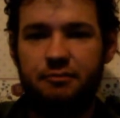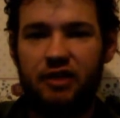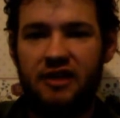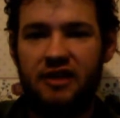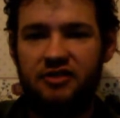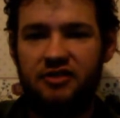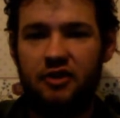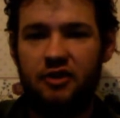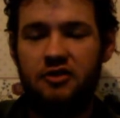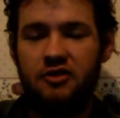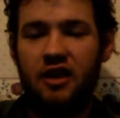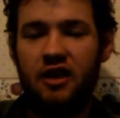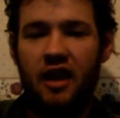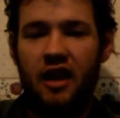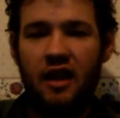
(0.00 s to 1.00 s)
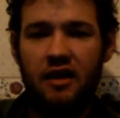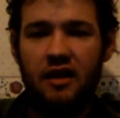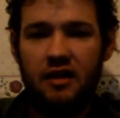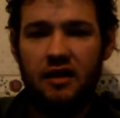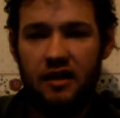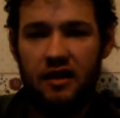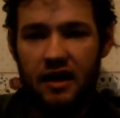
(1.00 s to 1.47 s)
Plato
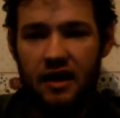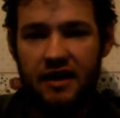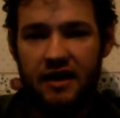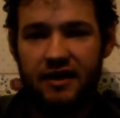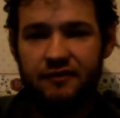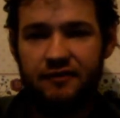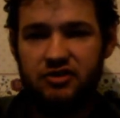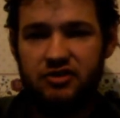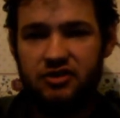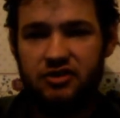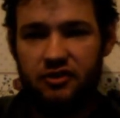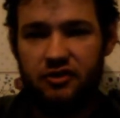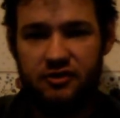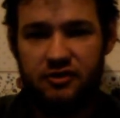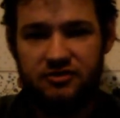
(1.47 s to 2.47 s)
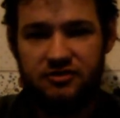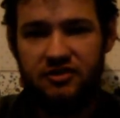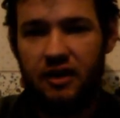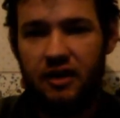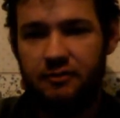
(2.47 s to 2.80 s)
and other students.